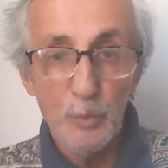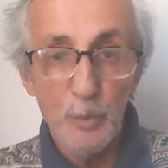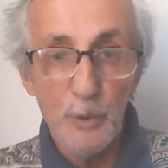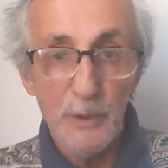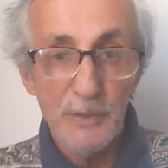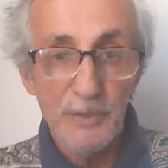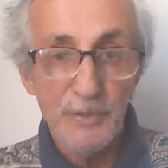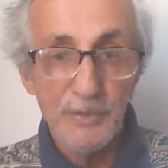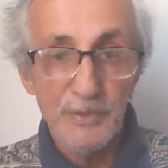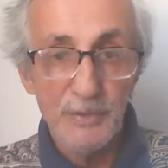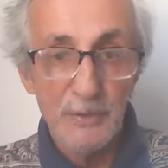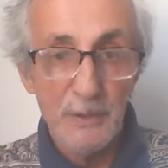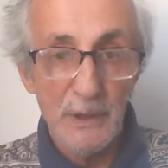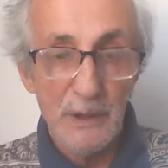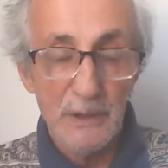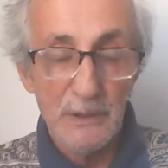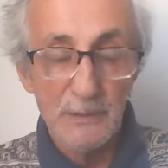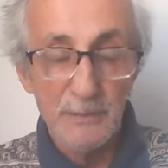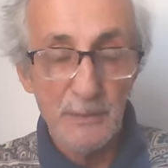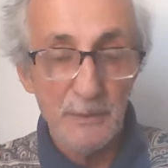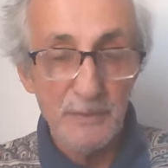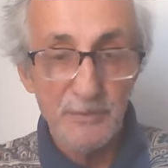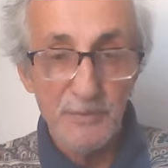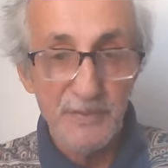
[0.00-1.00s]
with
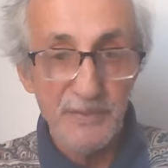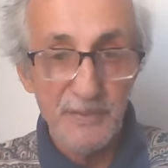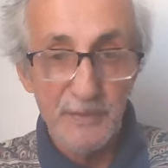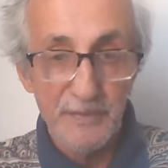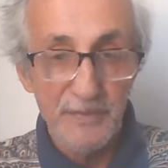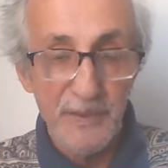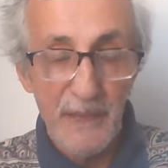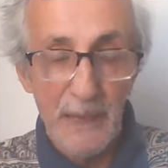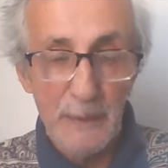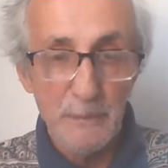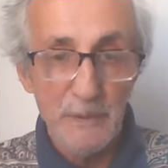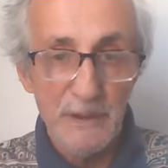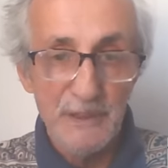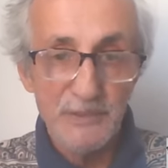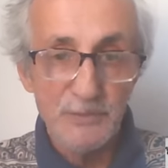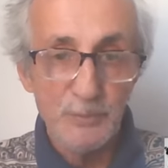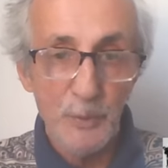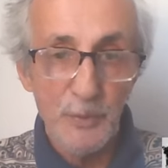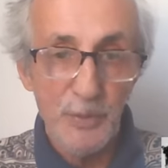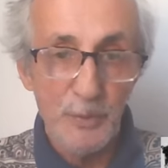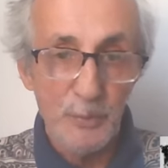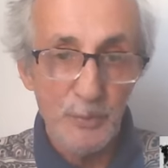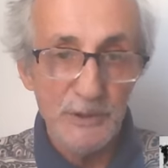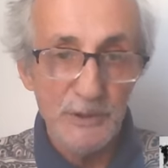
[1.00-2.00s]
families
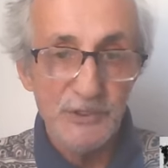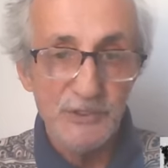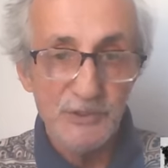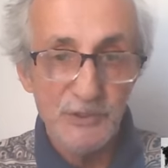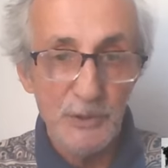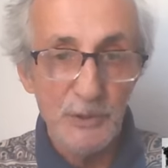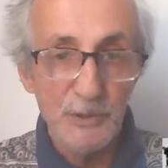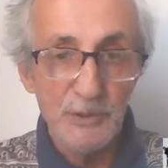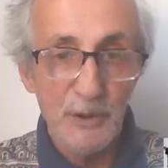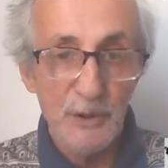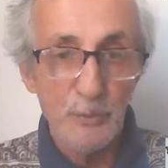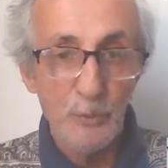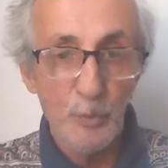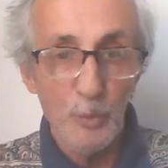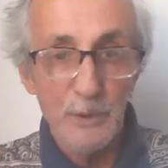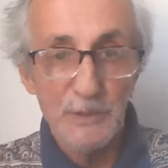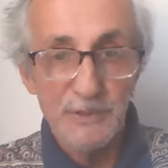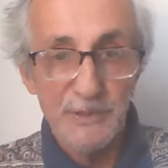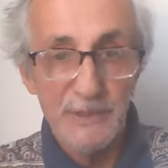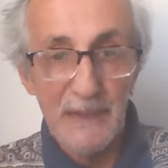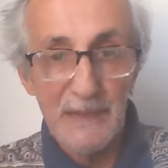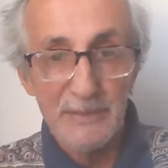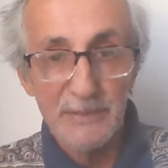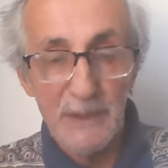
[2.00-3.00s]
with three children
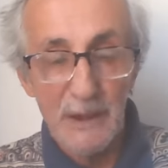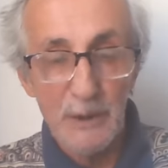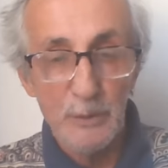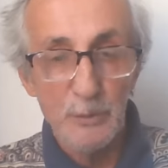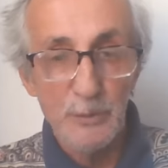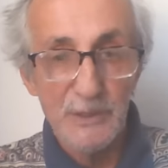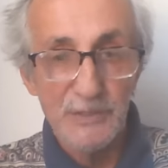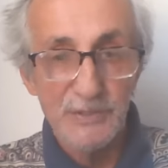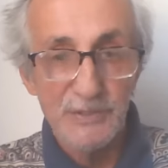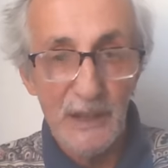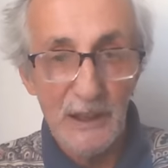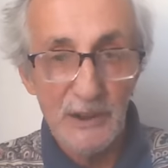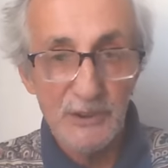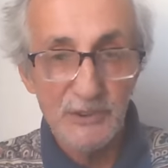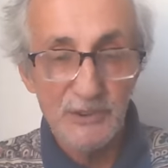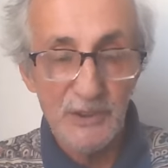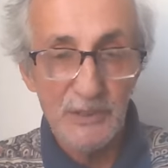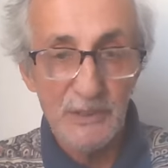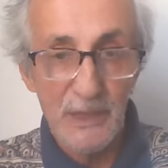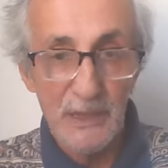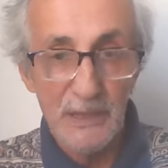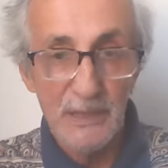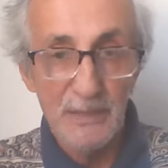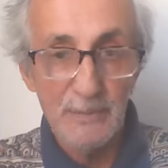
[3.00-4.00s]
would get a
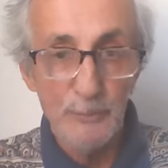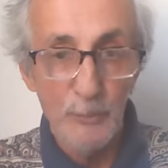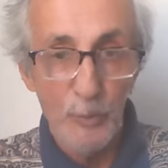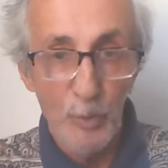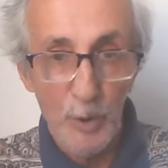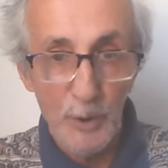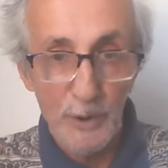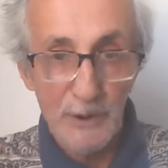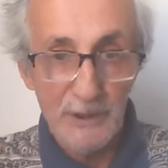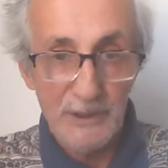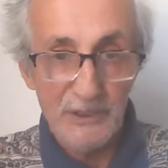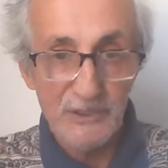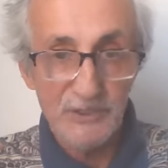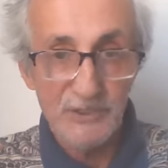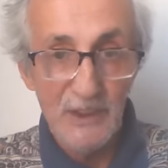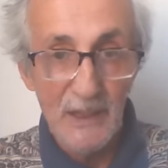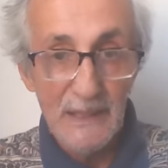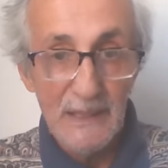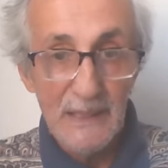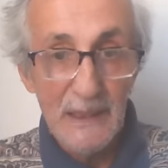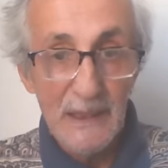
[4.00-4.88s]
reduction in mortgage.